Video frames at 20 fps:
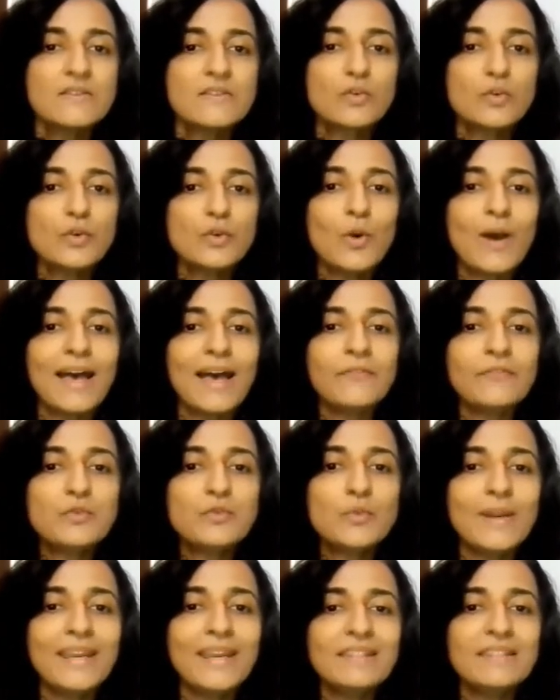So you have
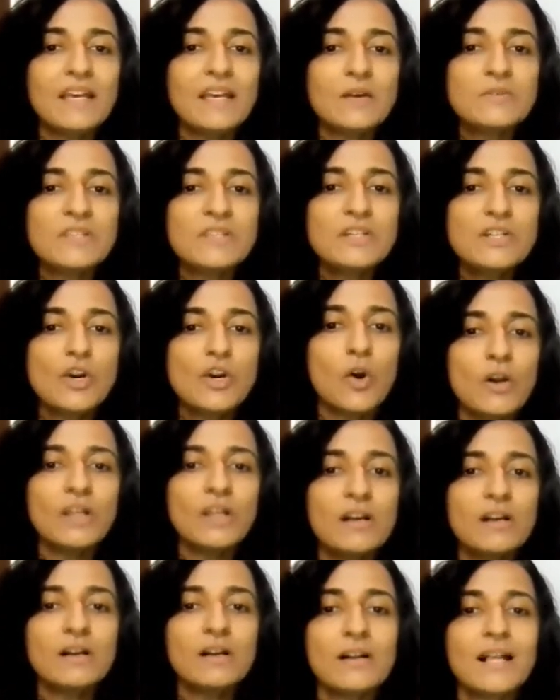
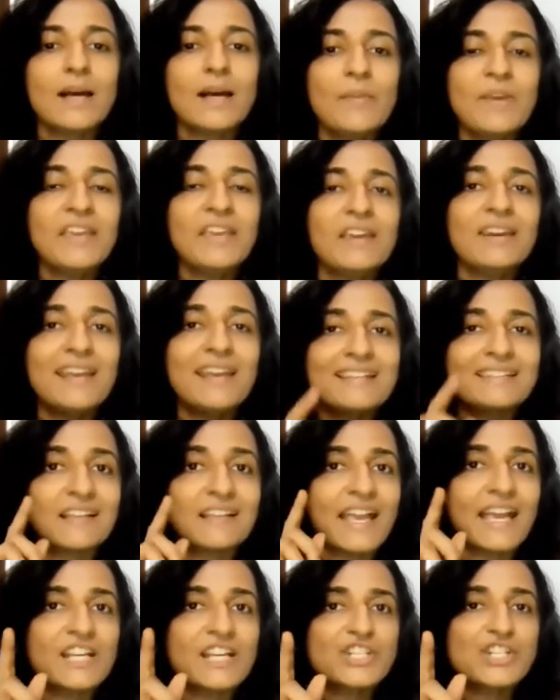$20,000 coming in as a
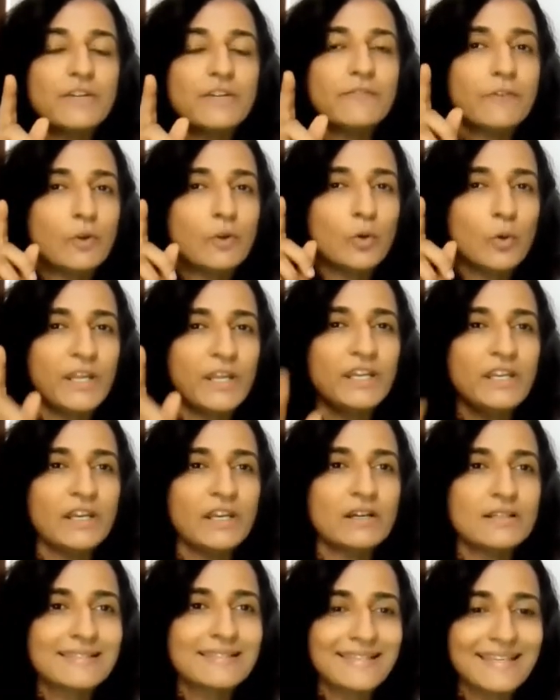cash inflow in
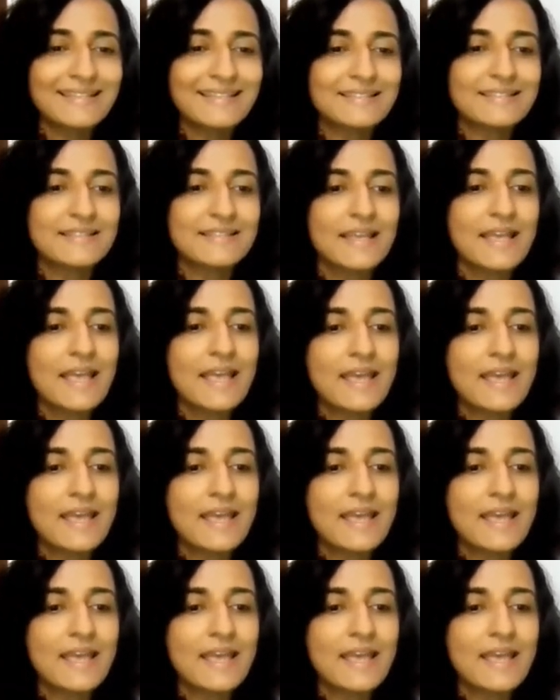year 6.